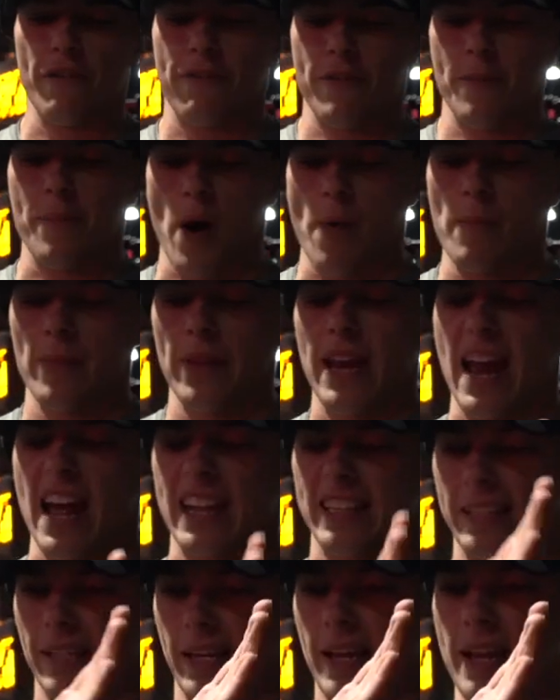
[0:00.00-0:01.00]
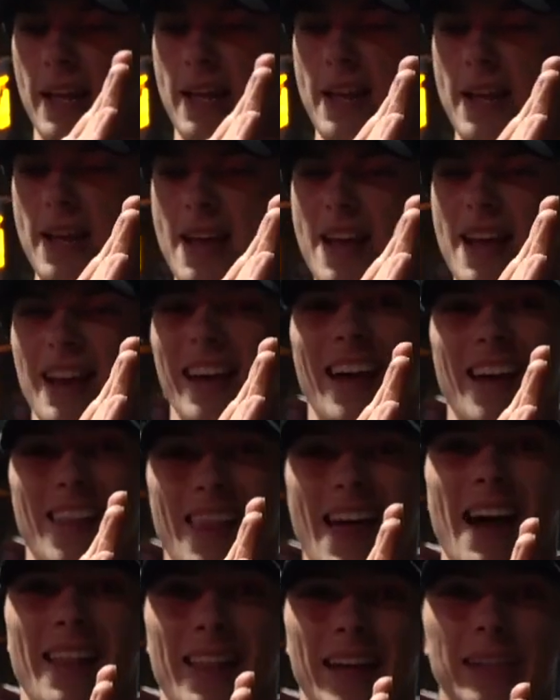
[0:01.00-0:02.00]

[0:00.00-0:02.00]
off the bottom of the lats like that.